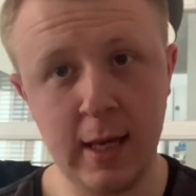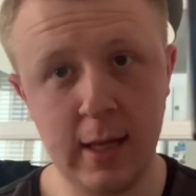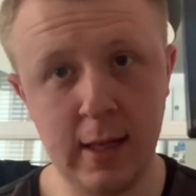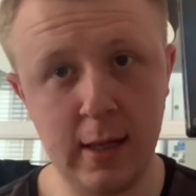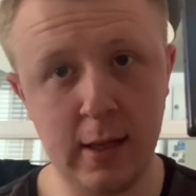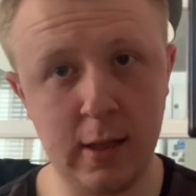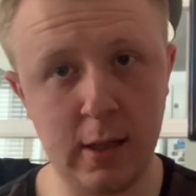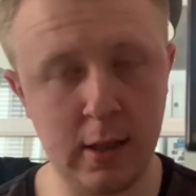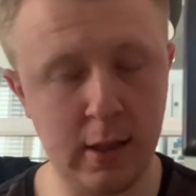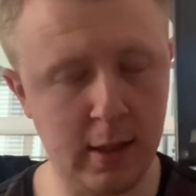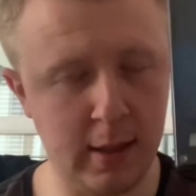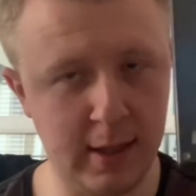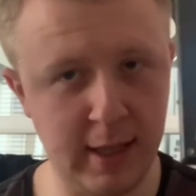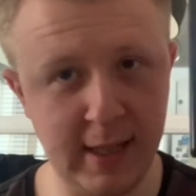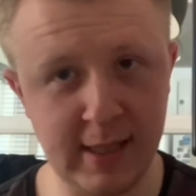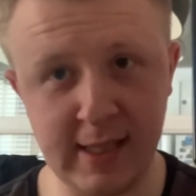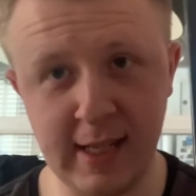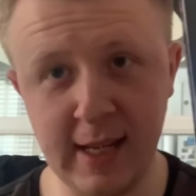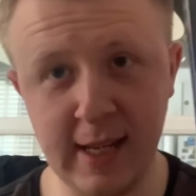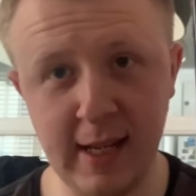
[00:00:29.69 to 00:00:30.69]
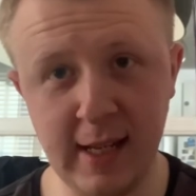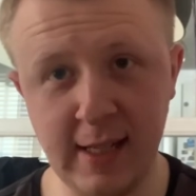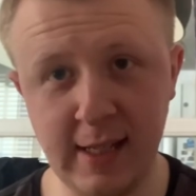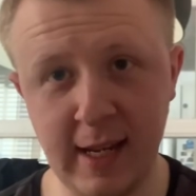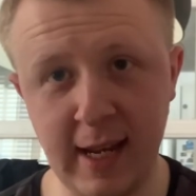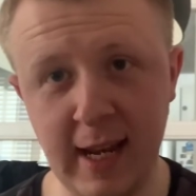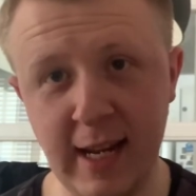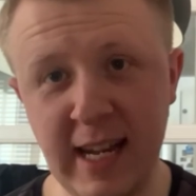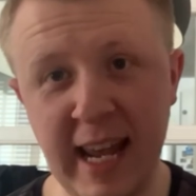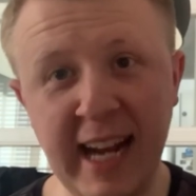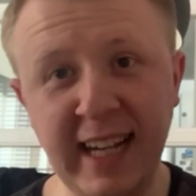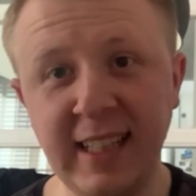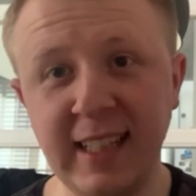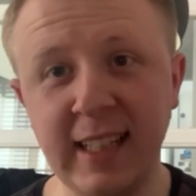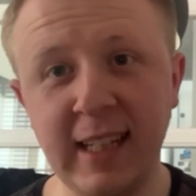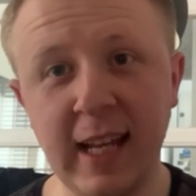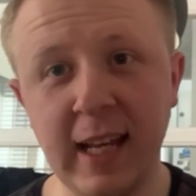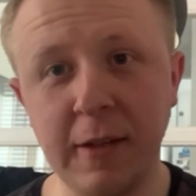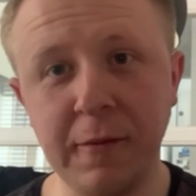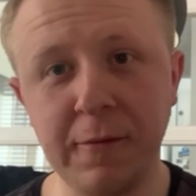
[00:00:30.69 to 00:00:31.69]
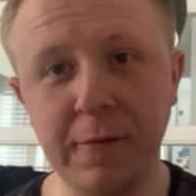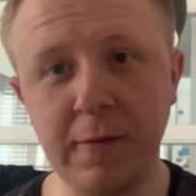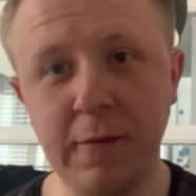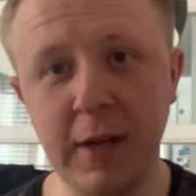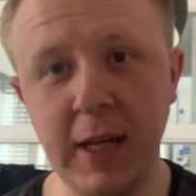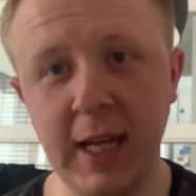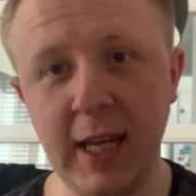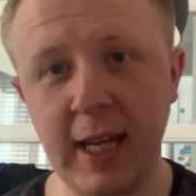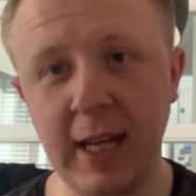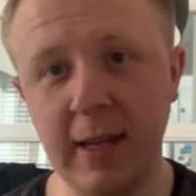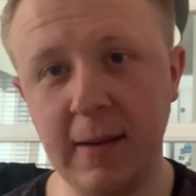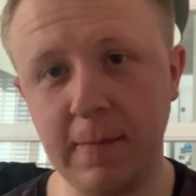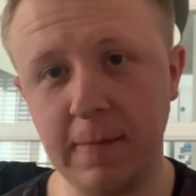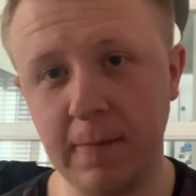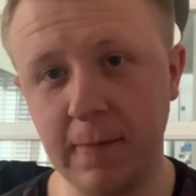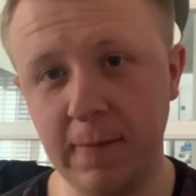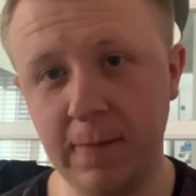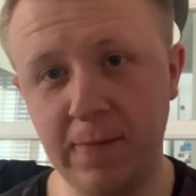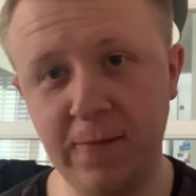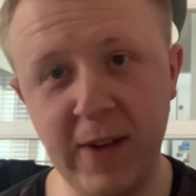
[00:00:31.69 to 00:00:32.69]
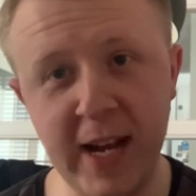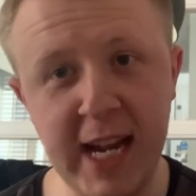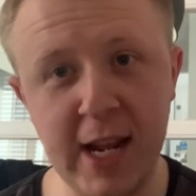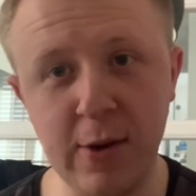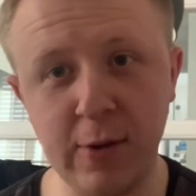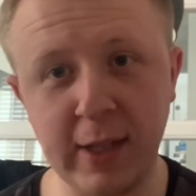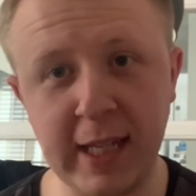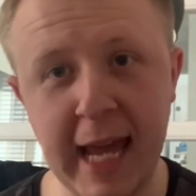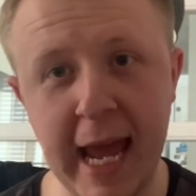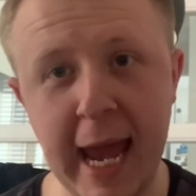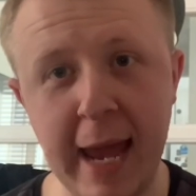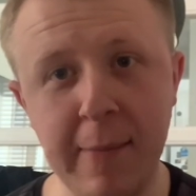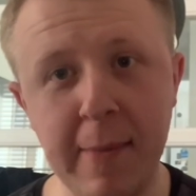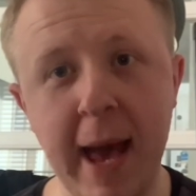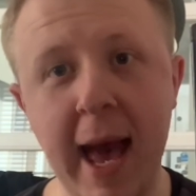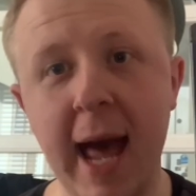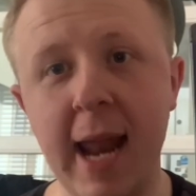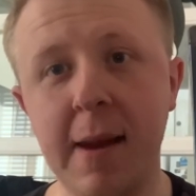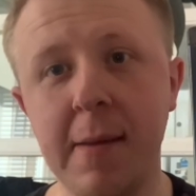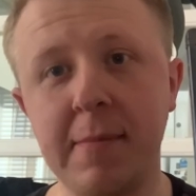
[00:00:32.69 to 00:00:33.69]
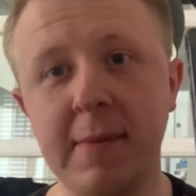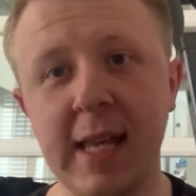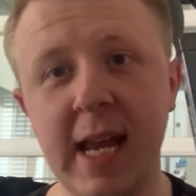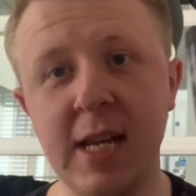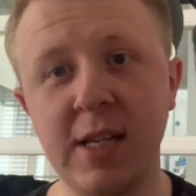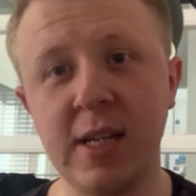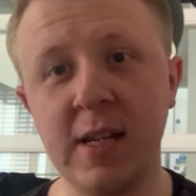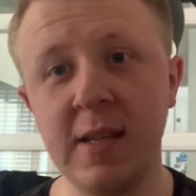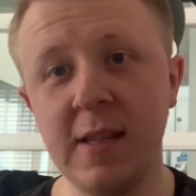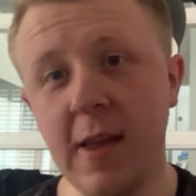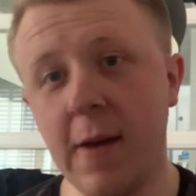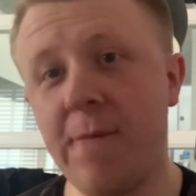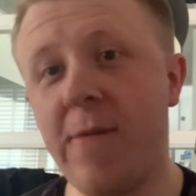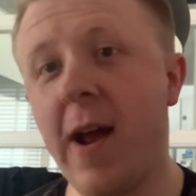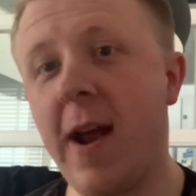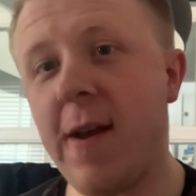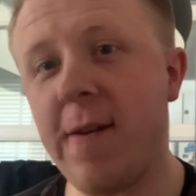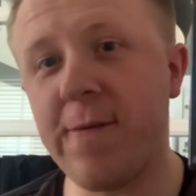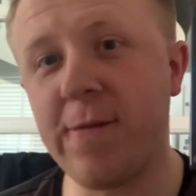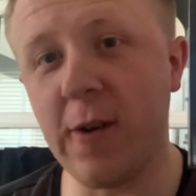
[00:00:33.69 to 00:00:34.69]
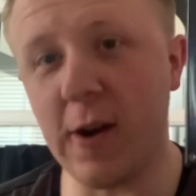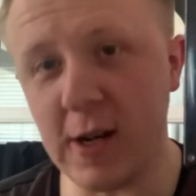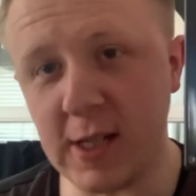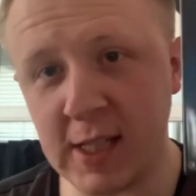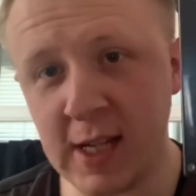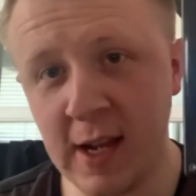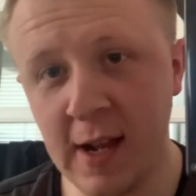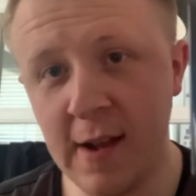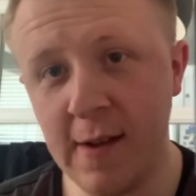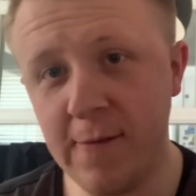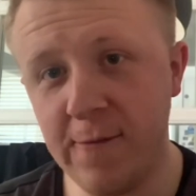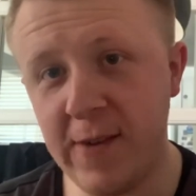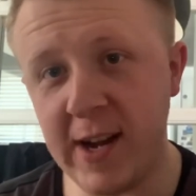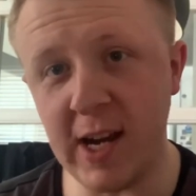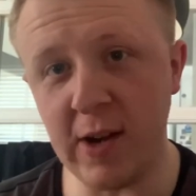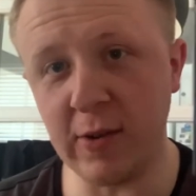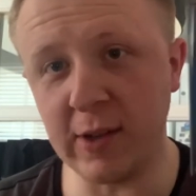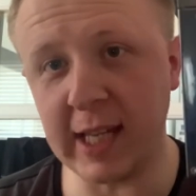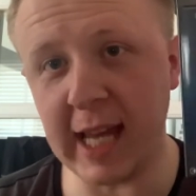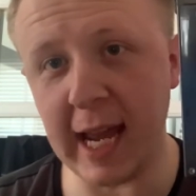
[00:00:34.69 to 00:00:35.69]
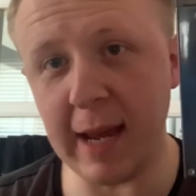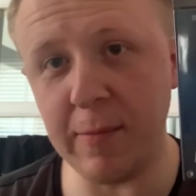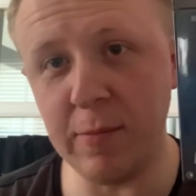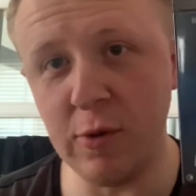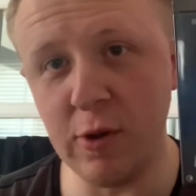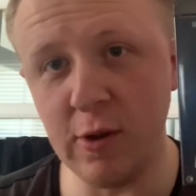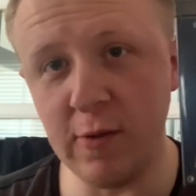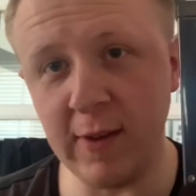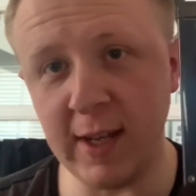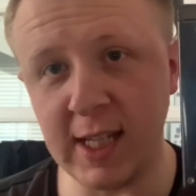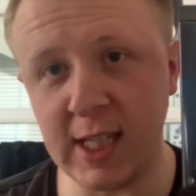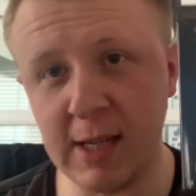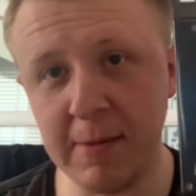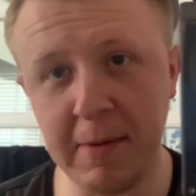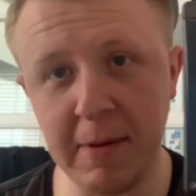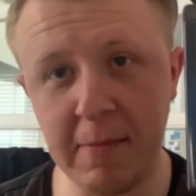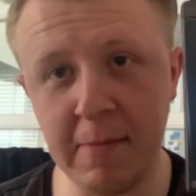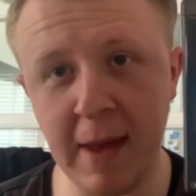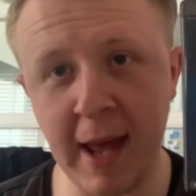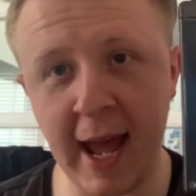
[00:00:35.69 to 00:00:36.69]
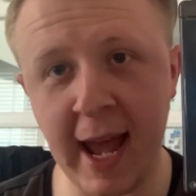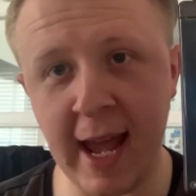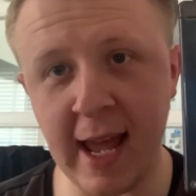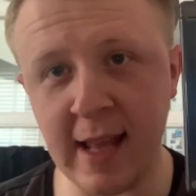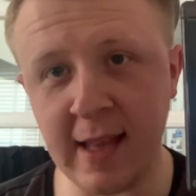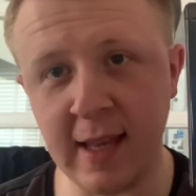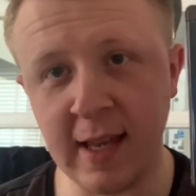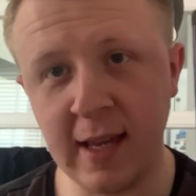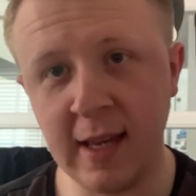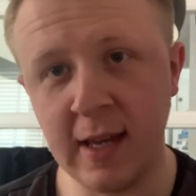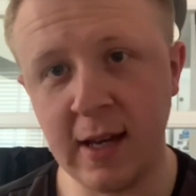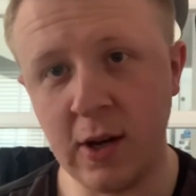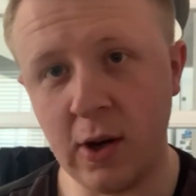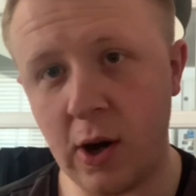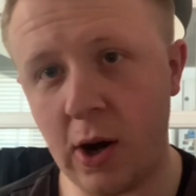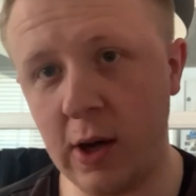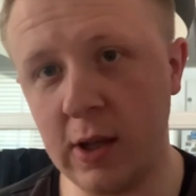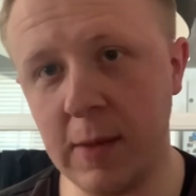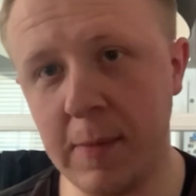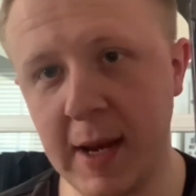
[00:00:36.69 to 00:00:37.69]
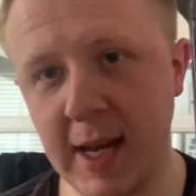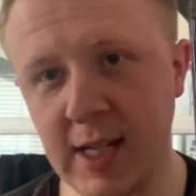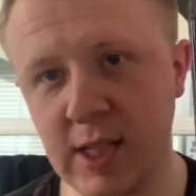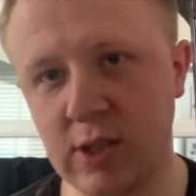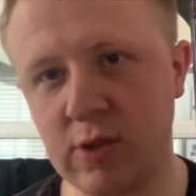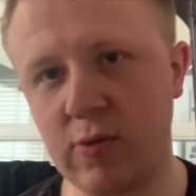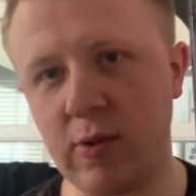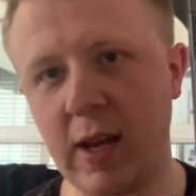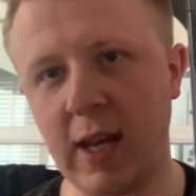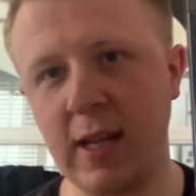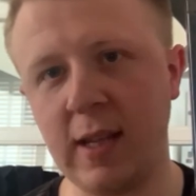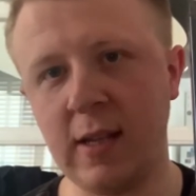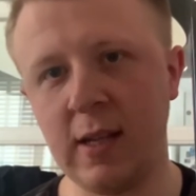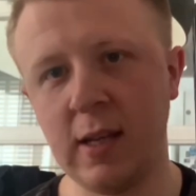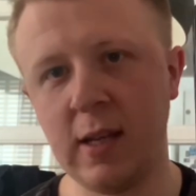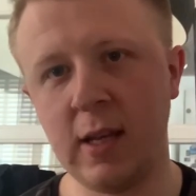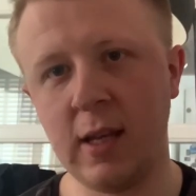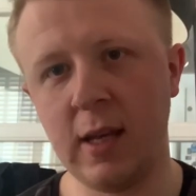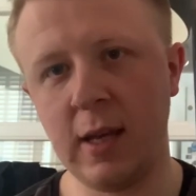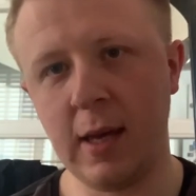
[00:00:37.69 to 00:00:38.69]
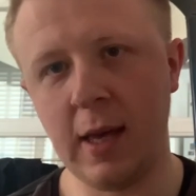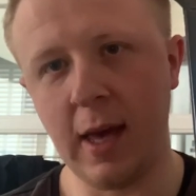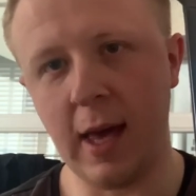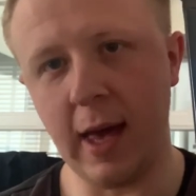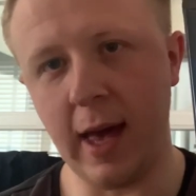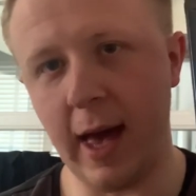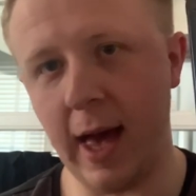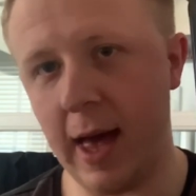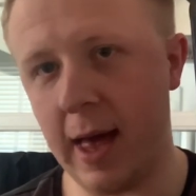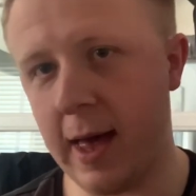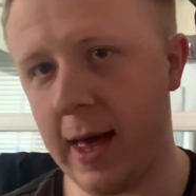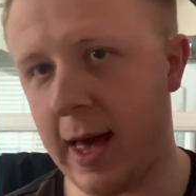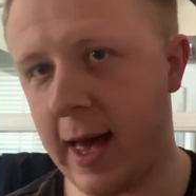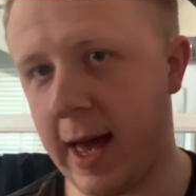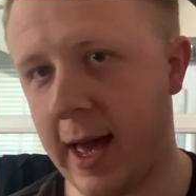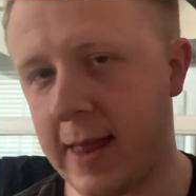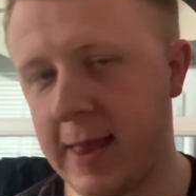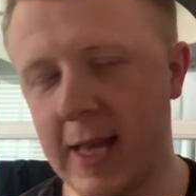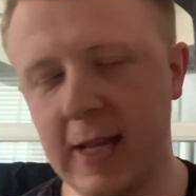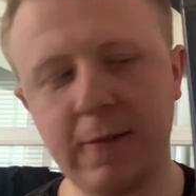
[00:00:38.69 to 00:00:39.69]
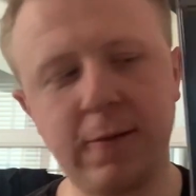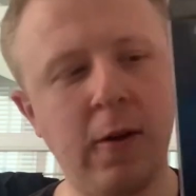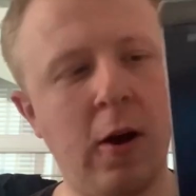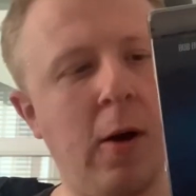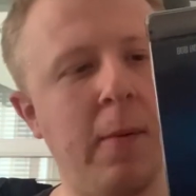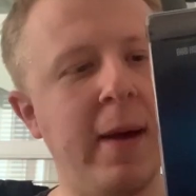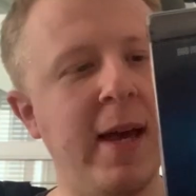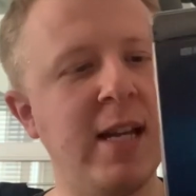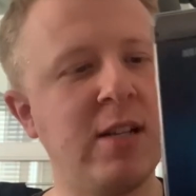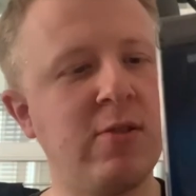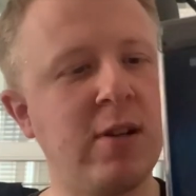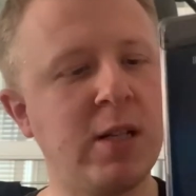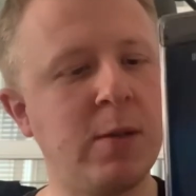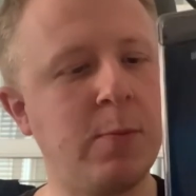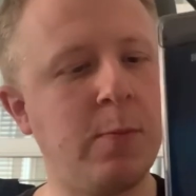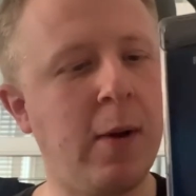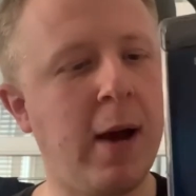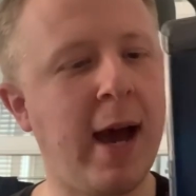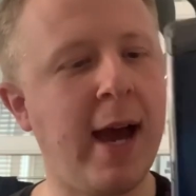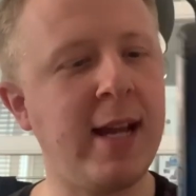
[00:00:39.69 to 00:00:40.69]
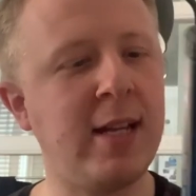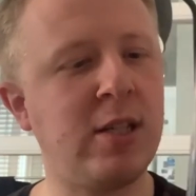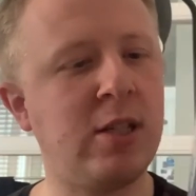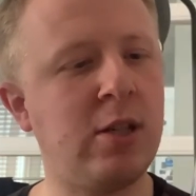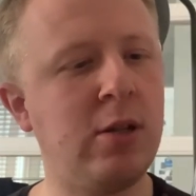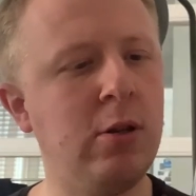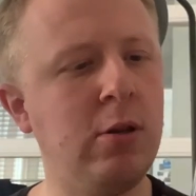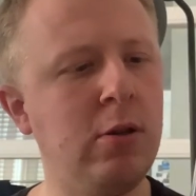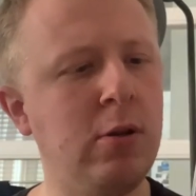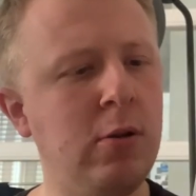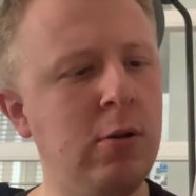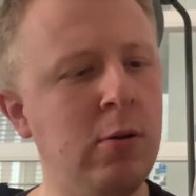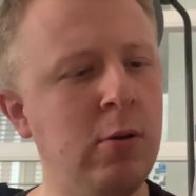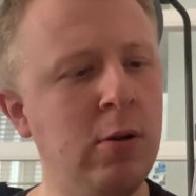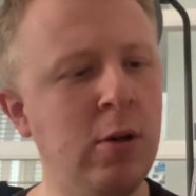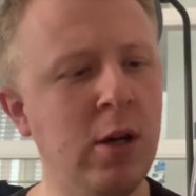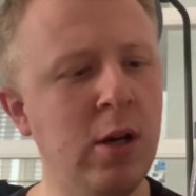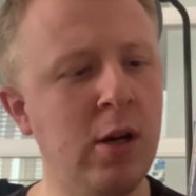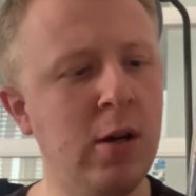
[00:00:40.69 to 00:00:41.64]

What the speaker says: This is a 1993 video game adaptation. The very first video game movie to be made on the big screen. And this film is written by two